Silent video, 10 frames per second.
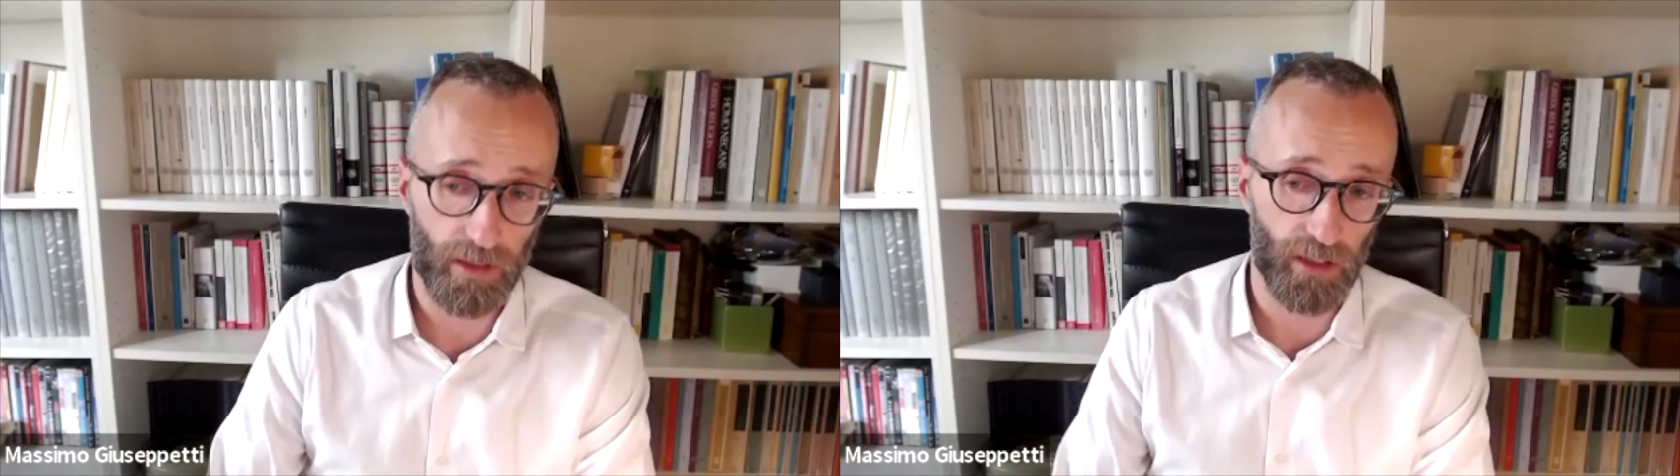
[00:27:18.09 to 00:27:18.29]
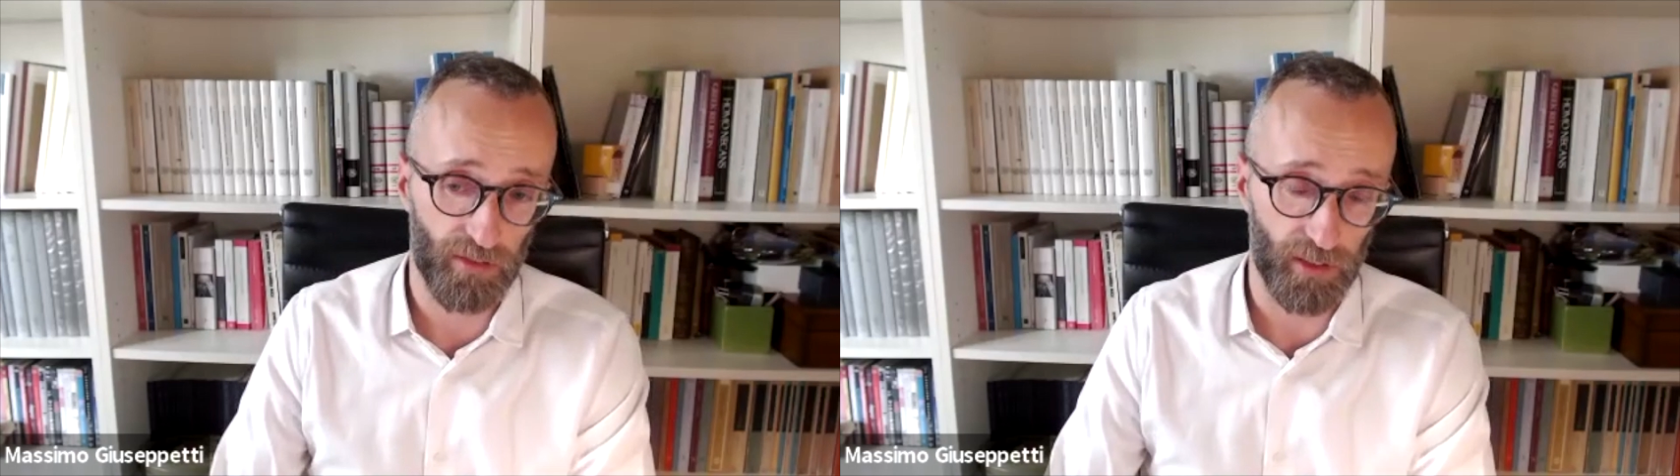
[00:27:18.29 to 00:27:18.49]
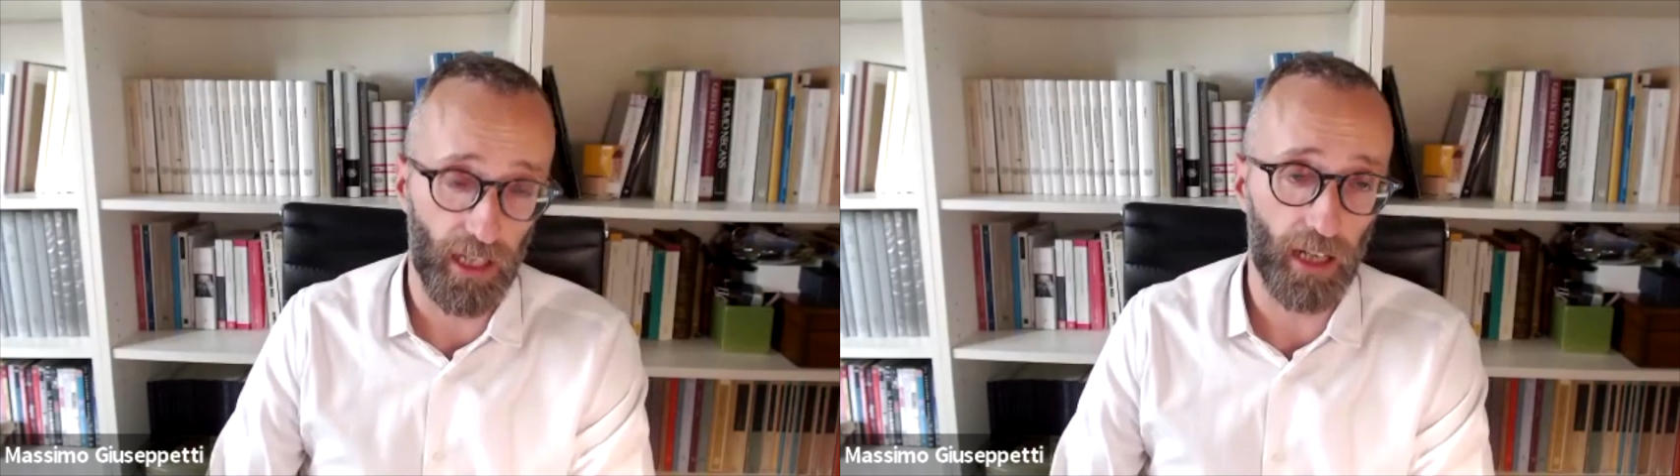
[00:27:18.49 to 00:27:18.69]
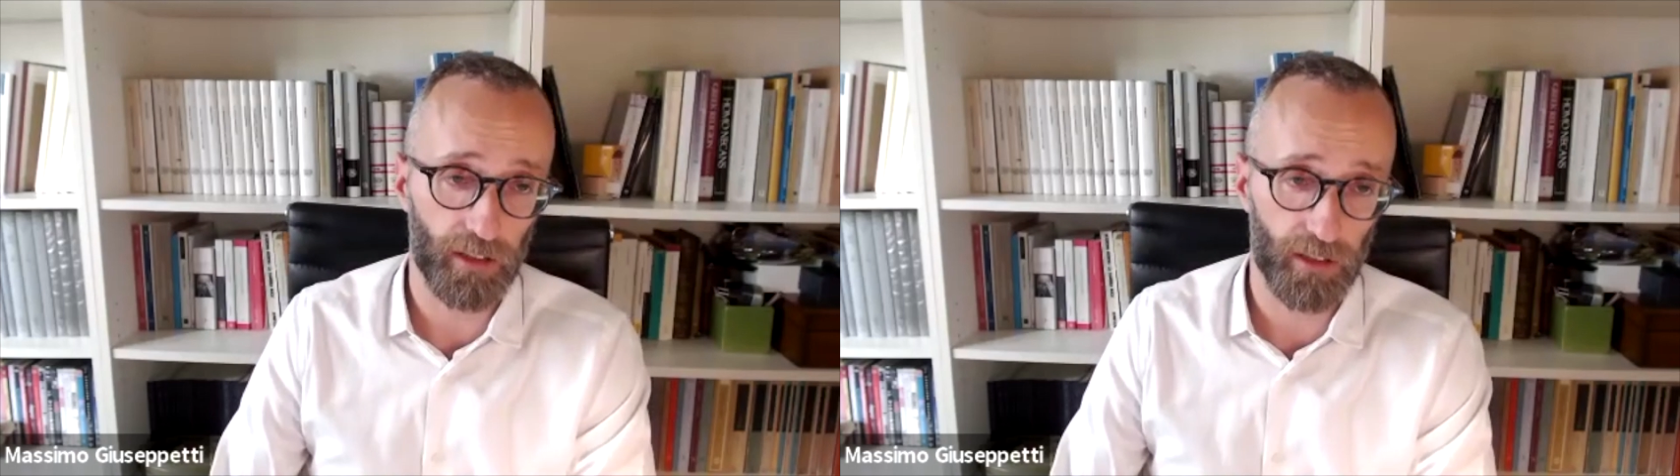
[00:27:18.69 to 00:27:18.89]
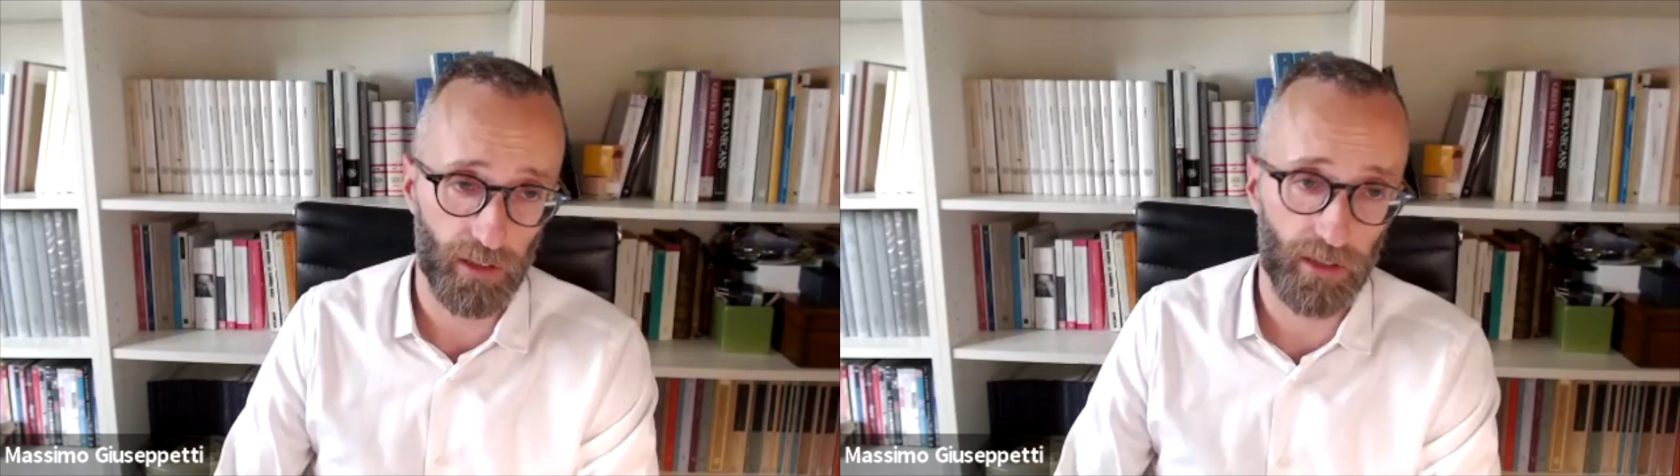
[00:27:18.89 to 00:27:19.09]
different
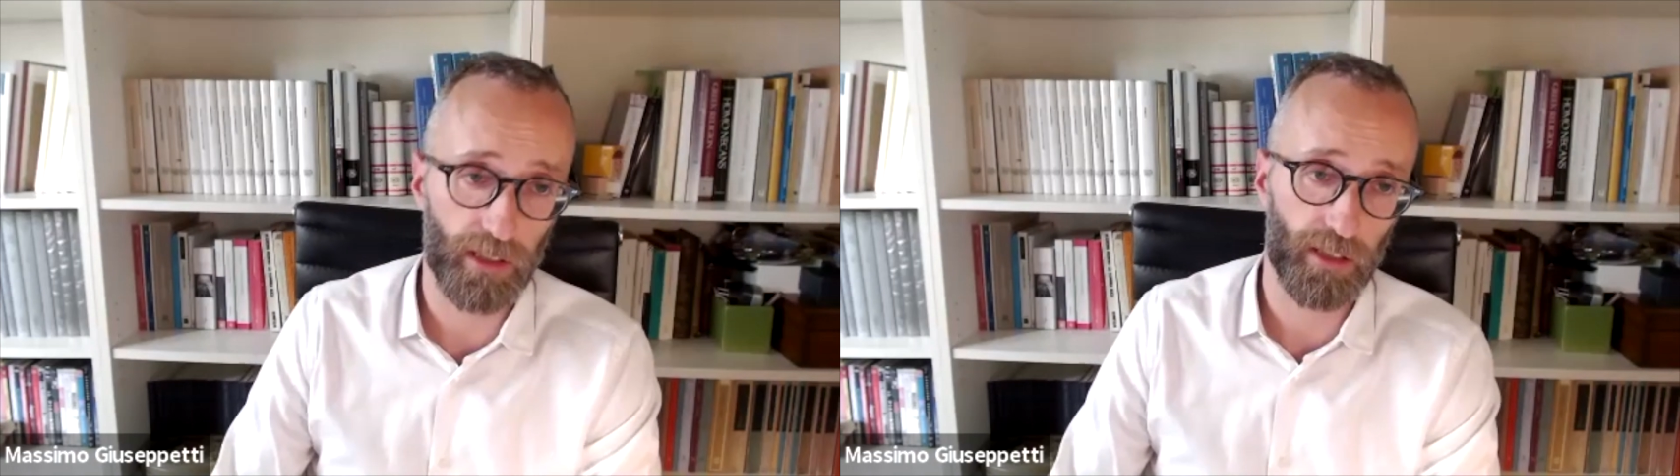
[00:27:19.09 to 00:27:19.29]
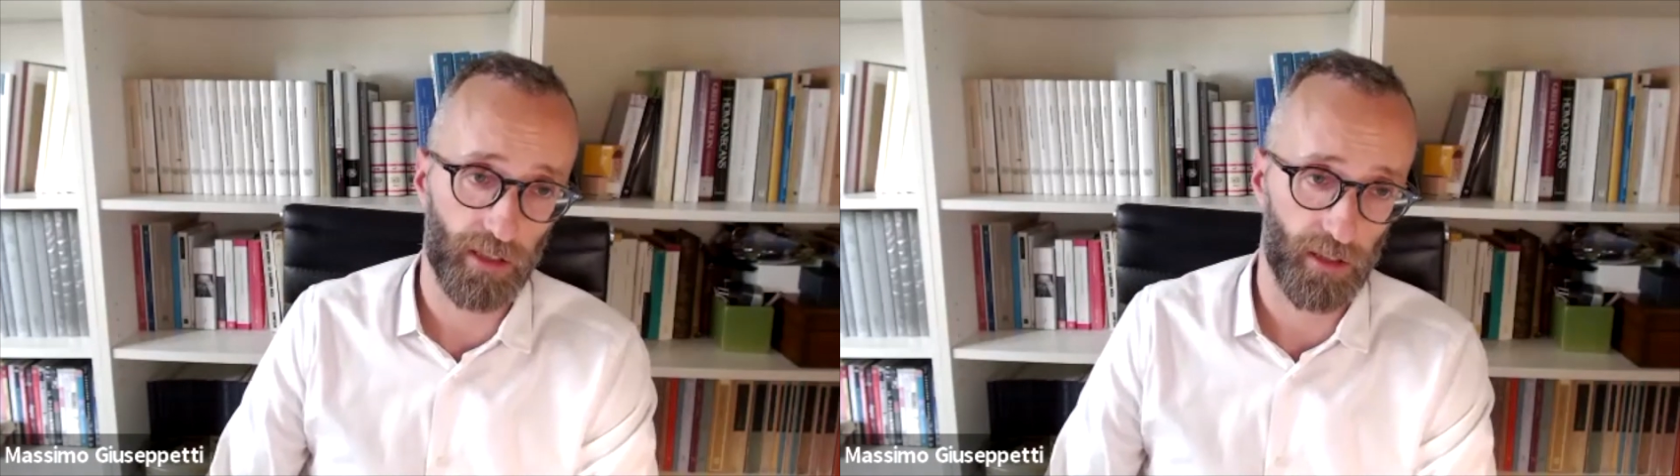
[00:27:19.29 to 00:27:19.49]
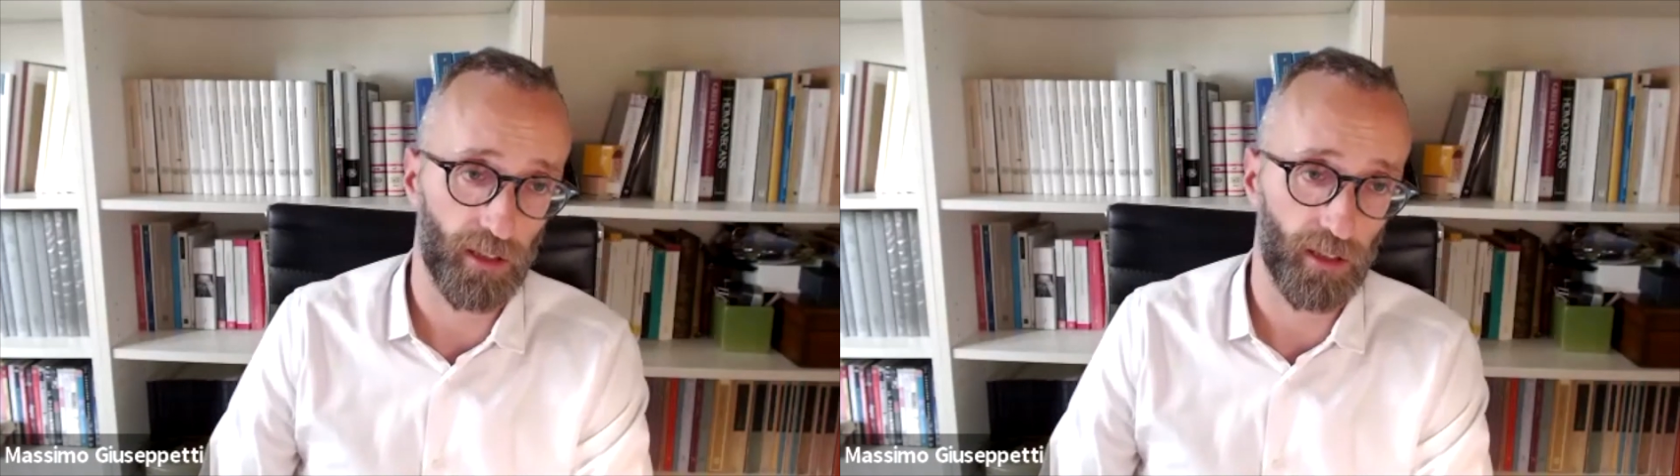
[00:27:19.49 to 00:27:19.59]
actors